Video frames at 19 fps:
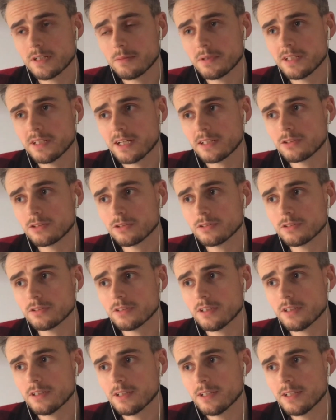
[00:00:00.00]
I mean, I'd done
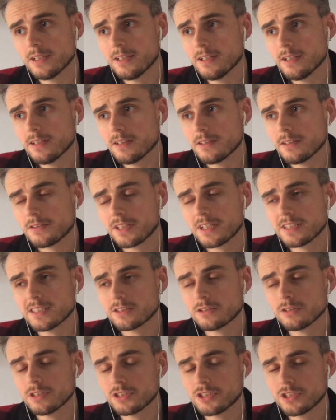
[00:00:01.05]

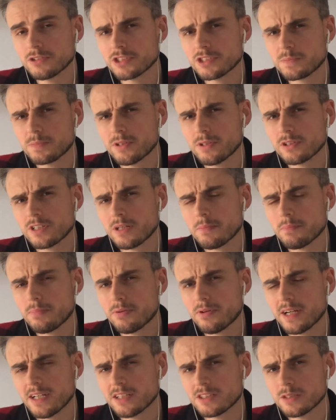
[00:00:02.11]
the children's programme
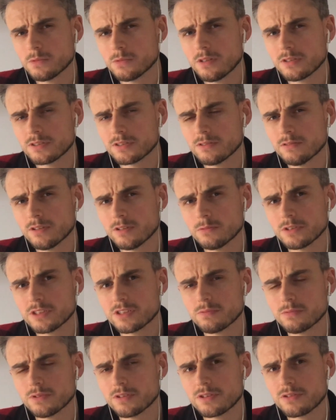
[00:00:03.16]
prior to Waterloo Road,
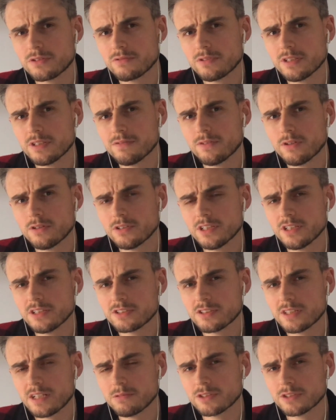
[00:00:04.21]
which was 3-4 years,
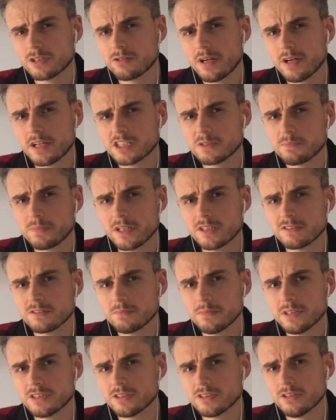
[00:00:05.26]
so that was a great experience for
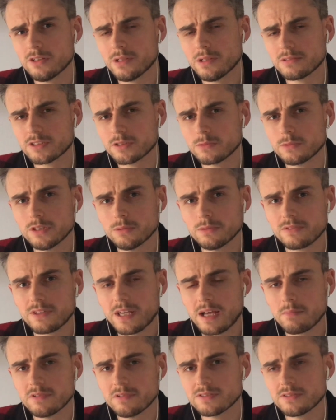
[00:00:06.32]
me to know how to work with
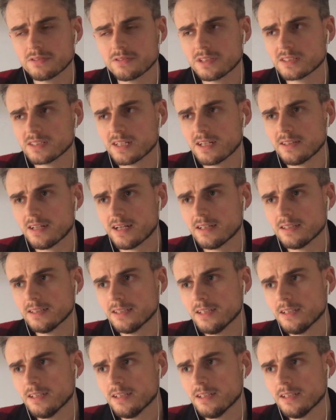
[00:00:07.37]
cameras and things like that.